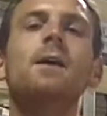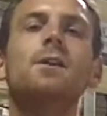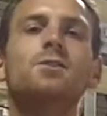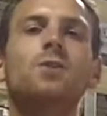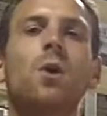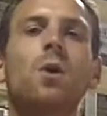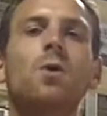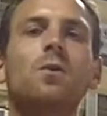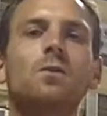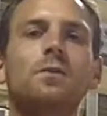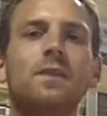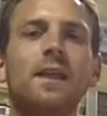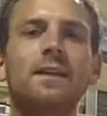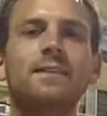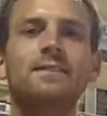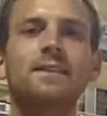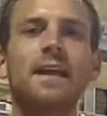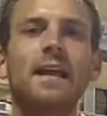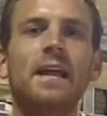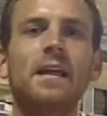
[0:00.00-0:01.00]
So
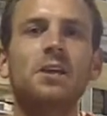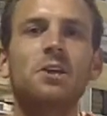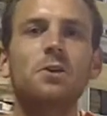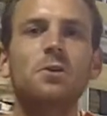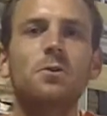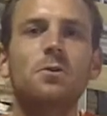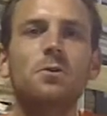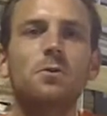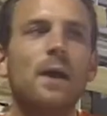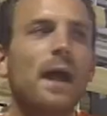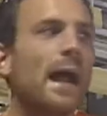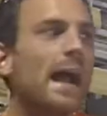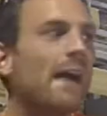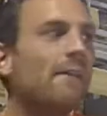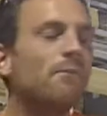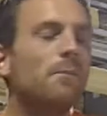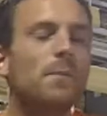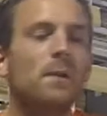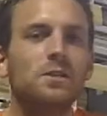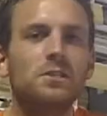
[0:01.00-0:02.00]
let's say you
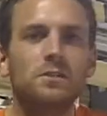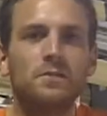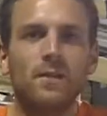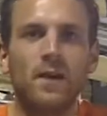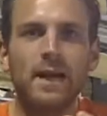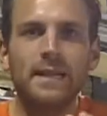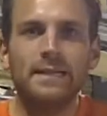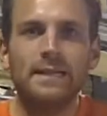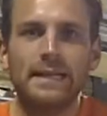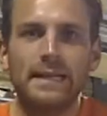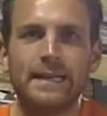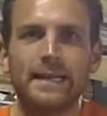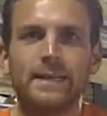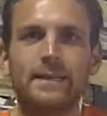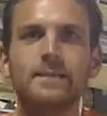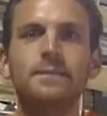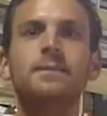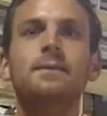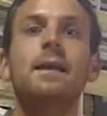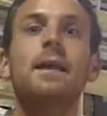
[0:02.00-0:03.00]
have a bunch of
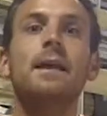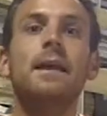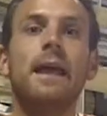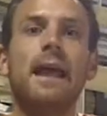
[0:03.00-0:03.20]
ideas,